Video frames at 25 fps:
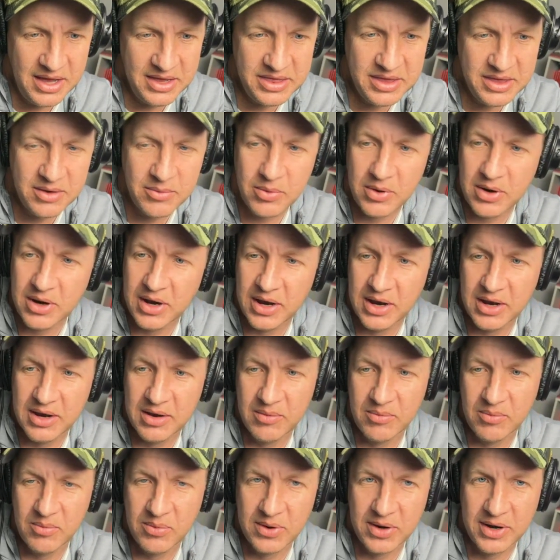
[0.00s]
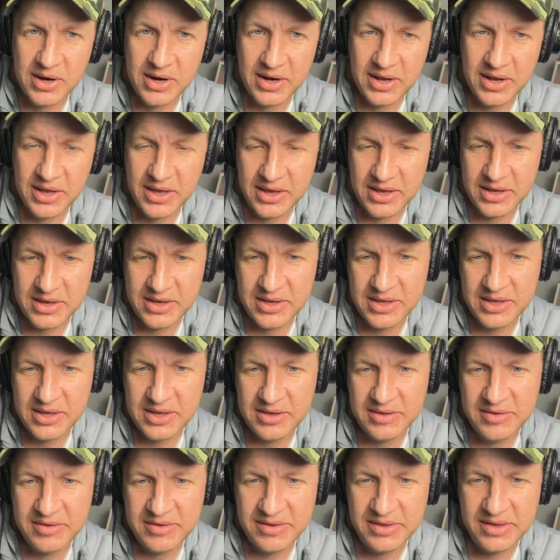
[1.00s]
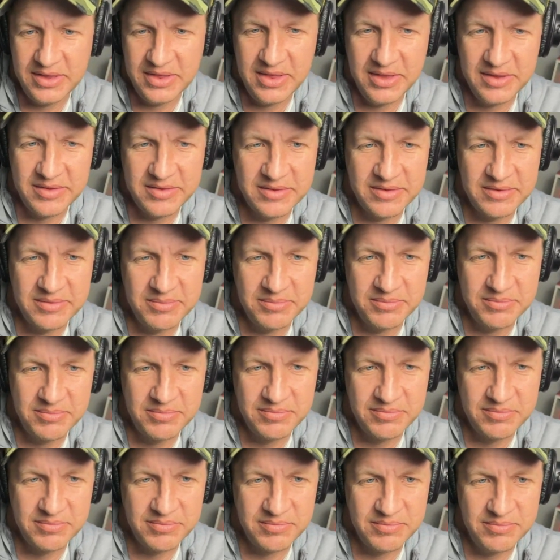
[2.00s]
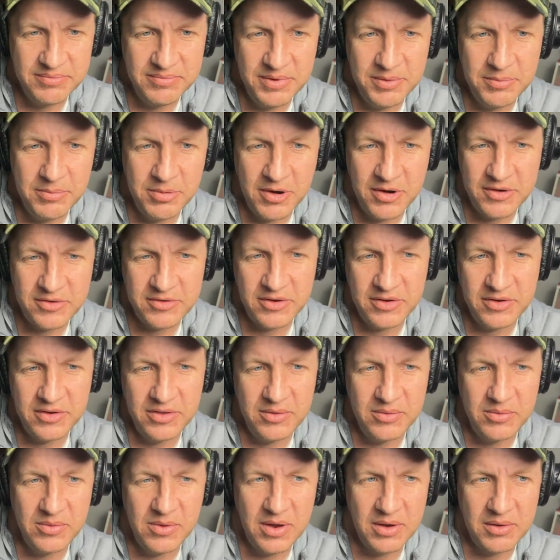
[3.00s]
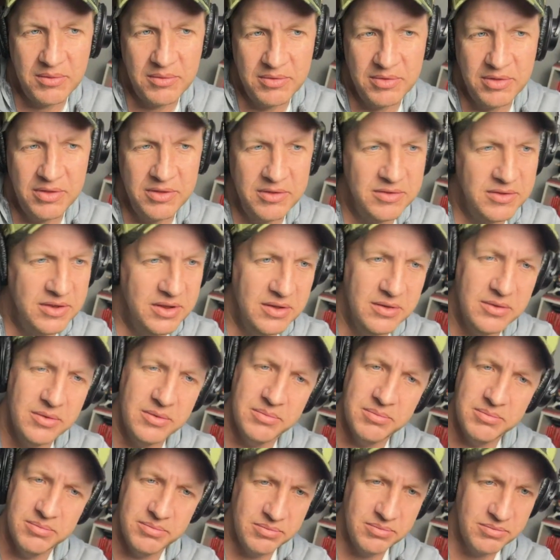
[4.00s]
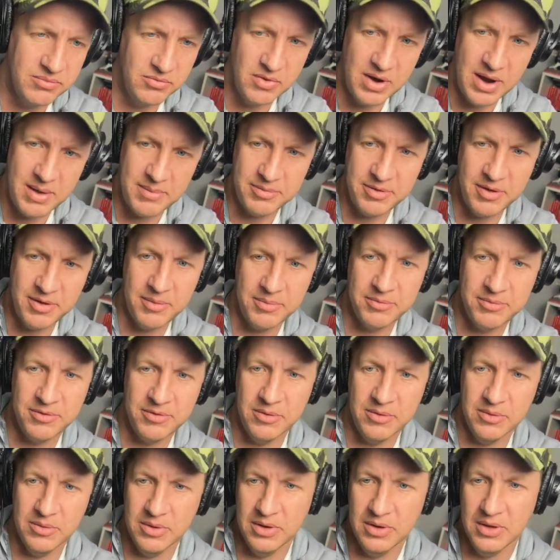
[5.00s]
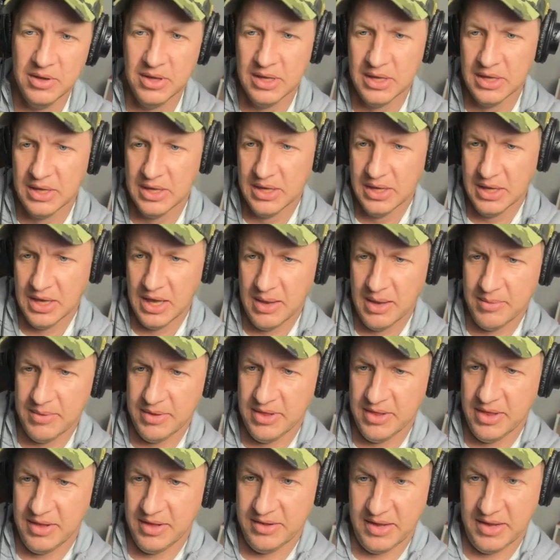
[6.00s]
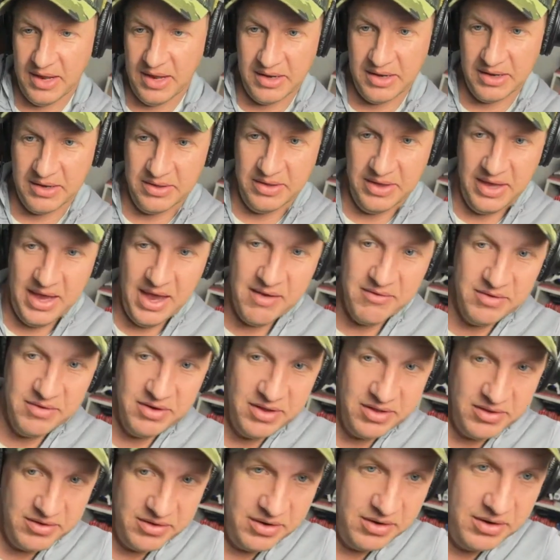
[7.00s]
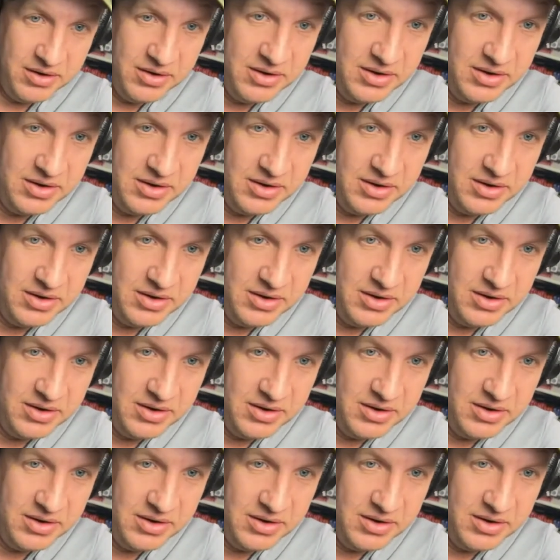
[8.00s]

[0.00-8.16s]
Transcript: we're going to see this be brushed under the rug when this deal wraps up soon. I mean, they technically have another